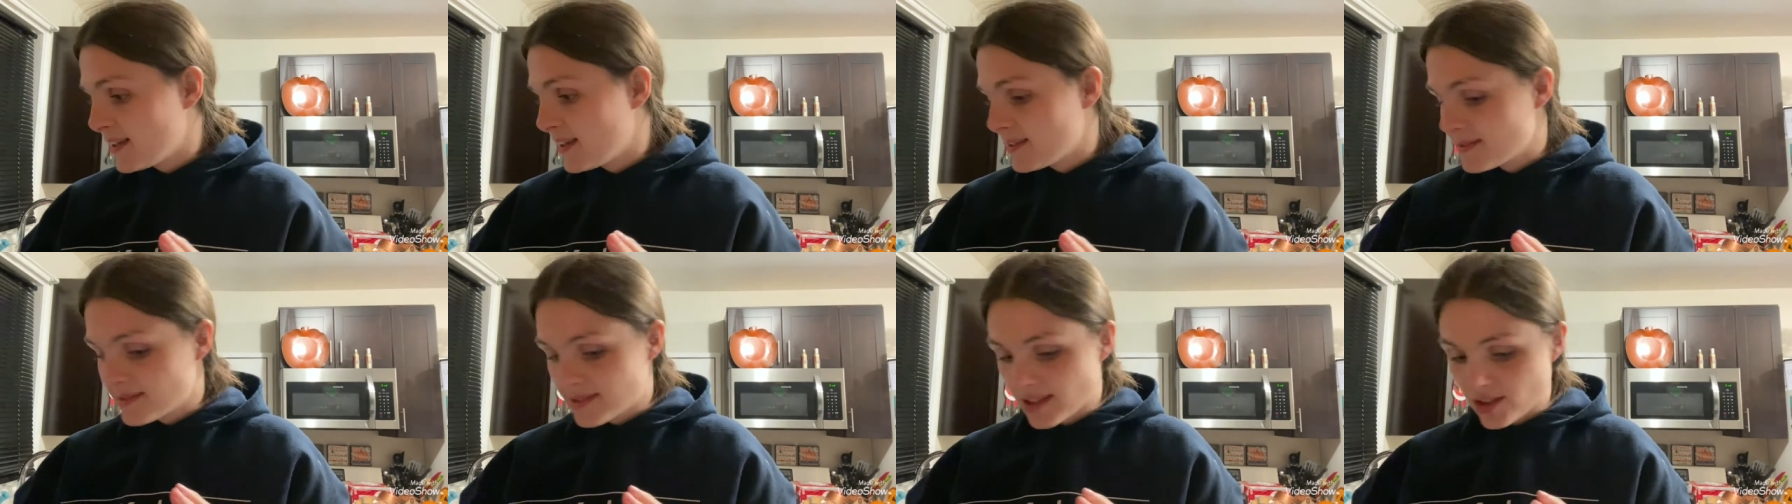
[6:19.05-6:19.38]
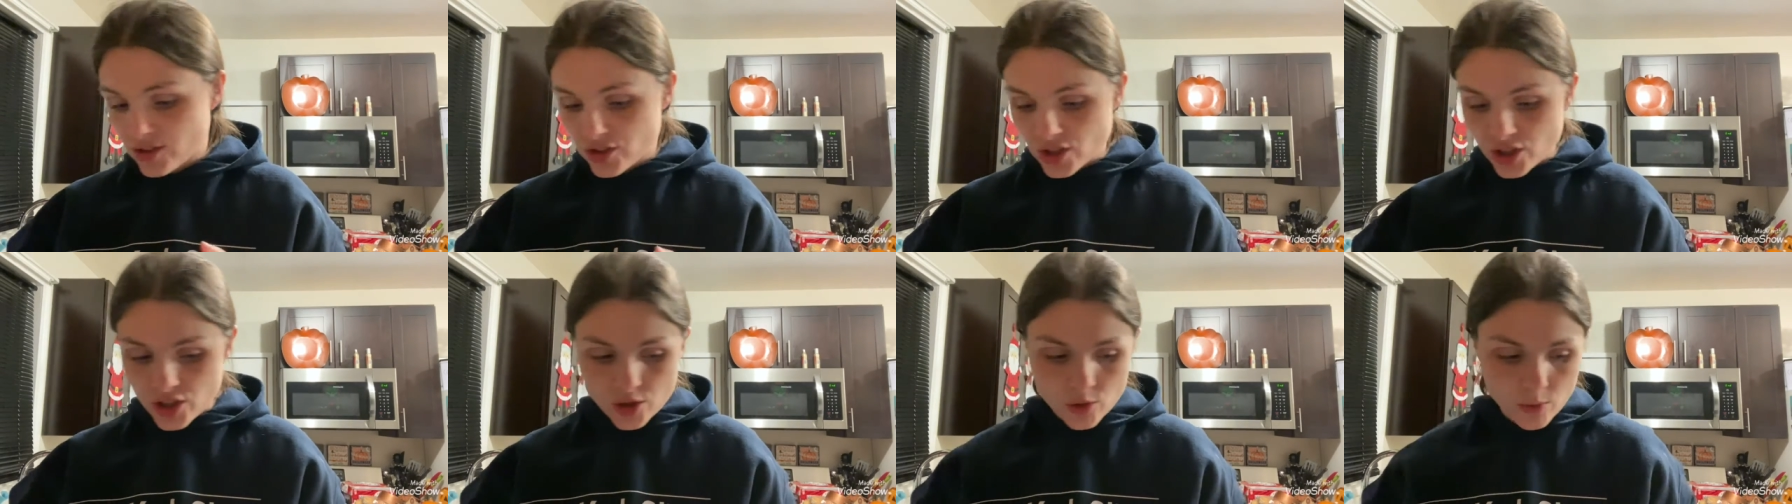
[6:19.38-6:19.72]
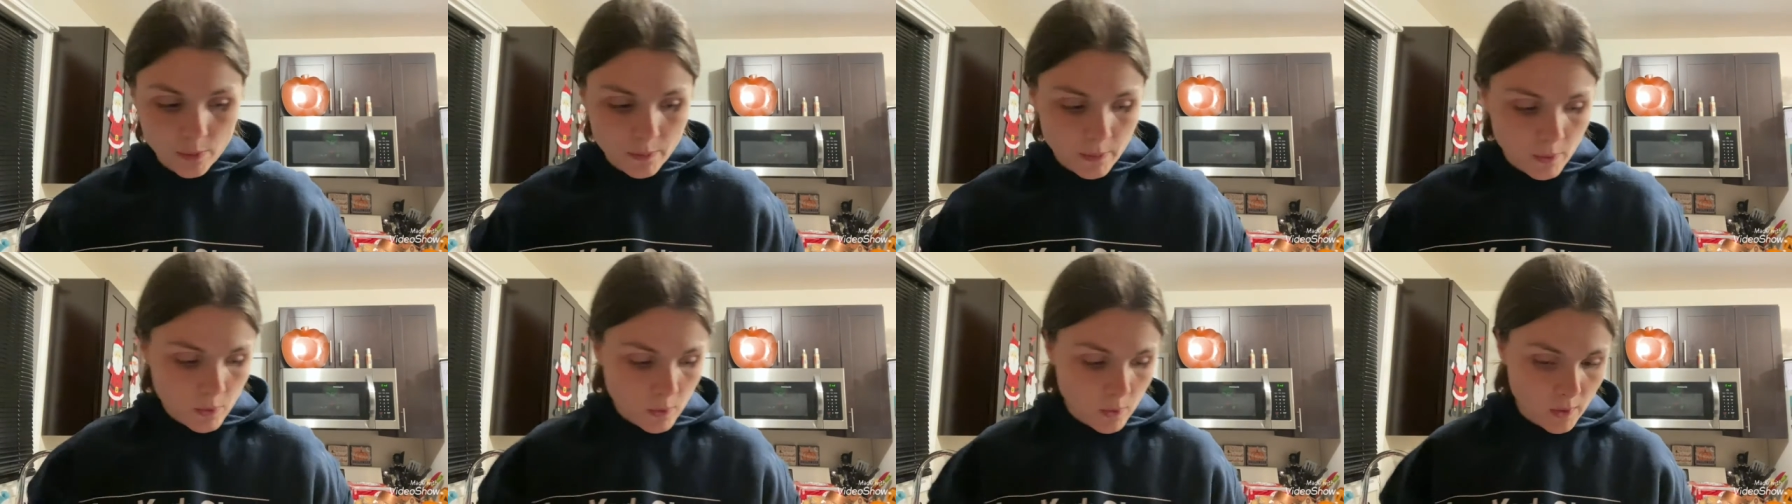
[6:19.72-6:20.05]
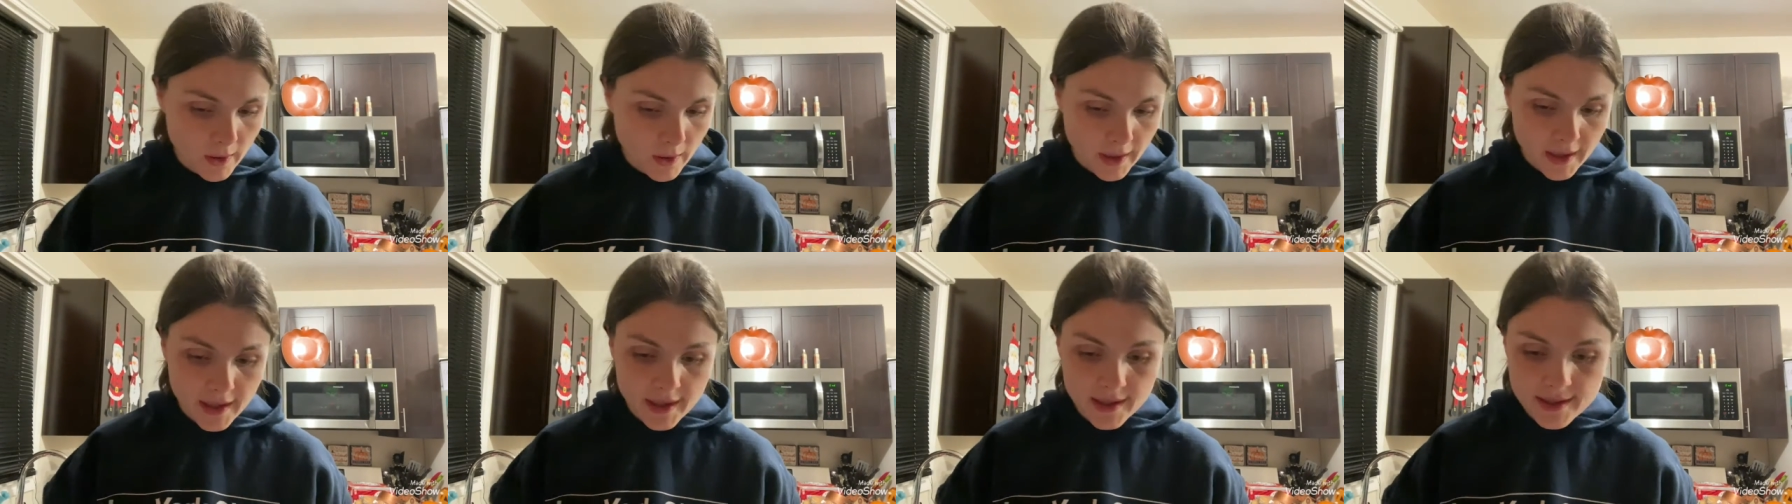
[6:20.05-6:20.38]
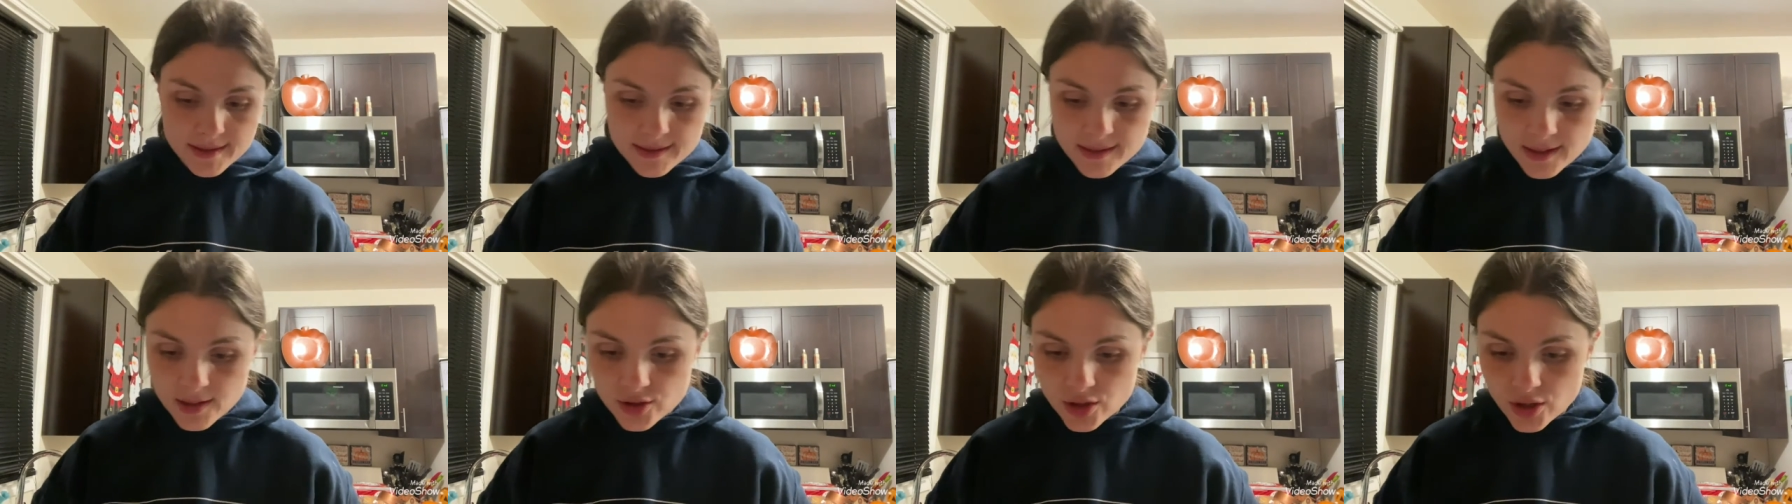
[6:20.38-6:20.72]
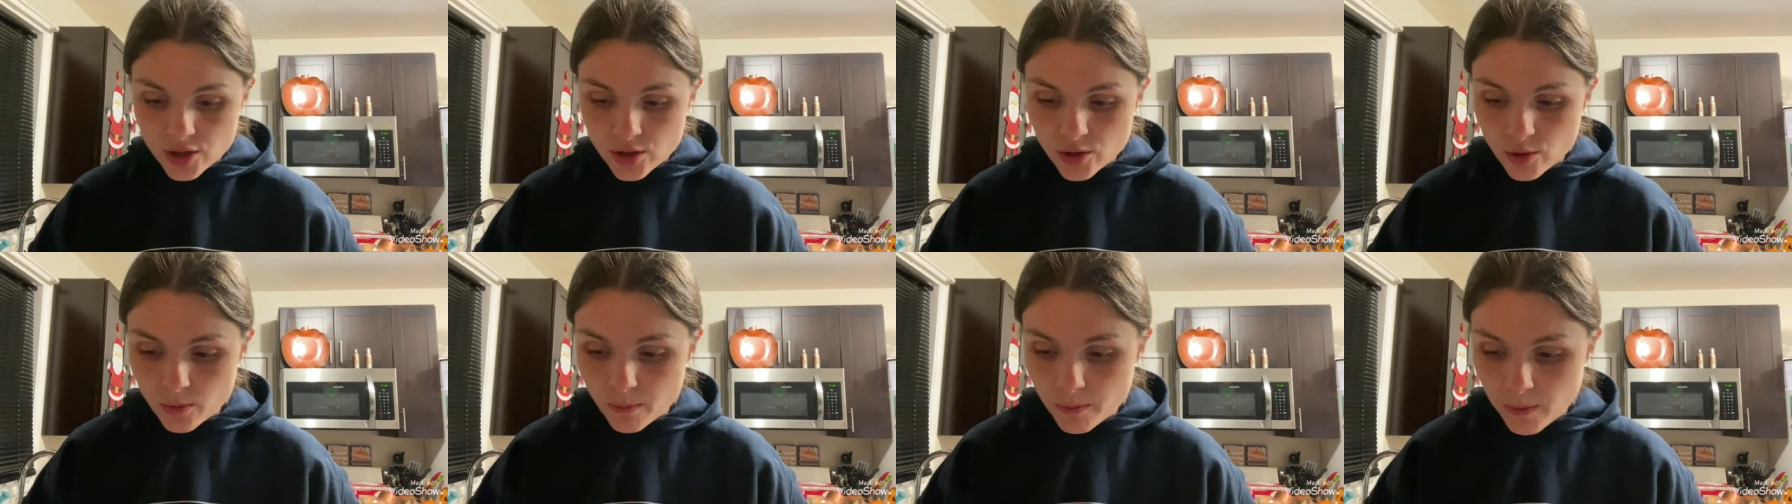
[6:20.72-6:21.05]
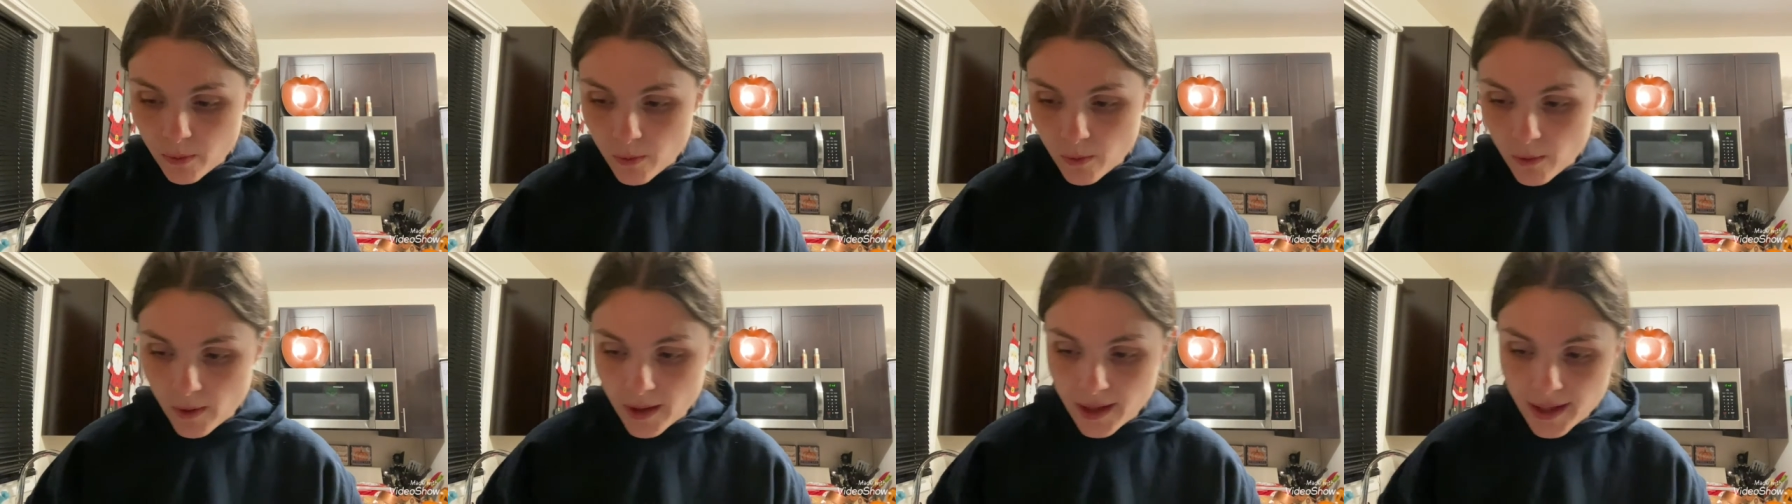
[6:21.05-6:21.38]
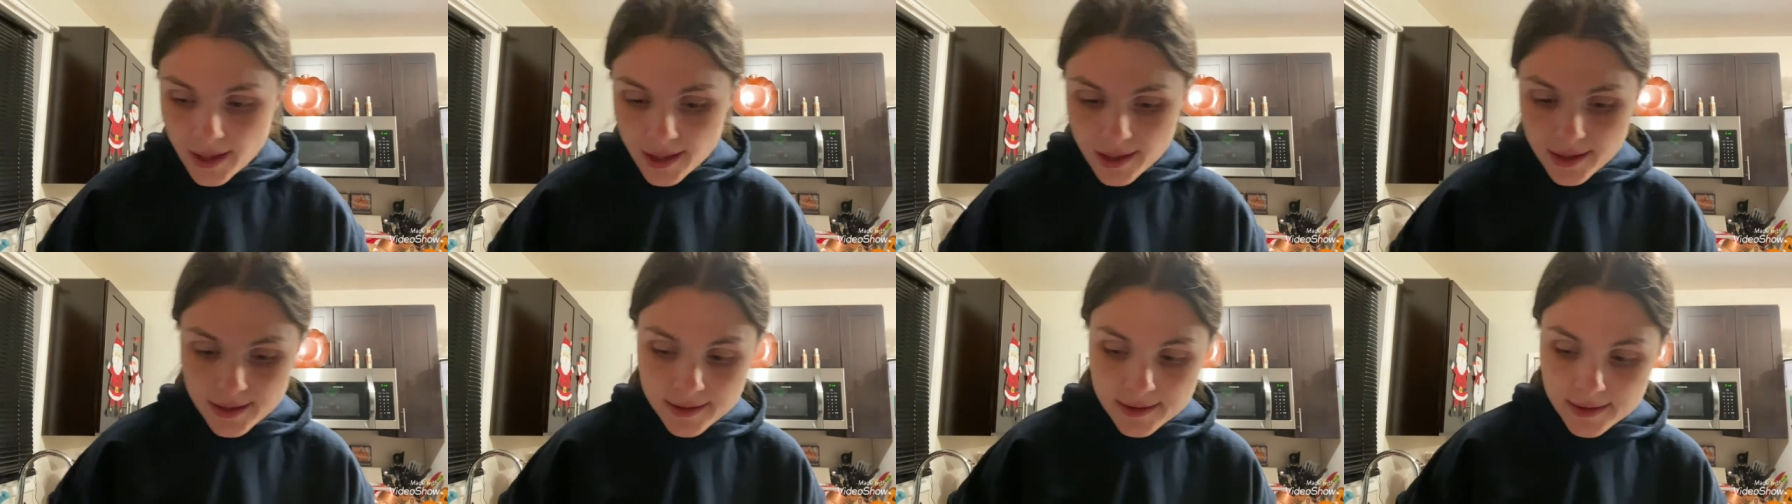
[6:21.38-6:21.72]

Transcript: Such a cute boy. Such a cute boy.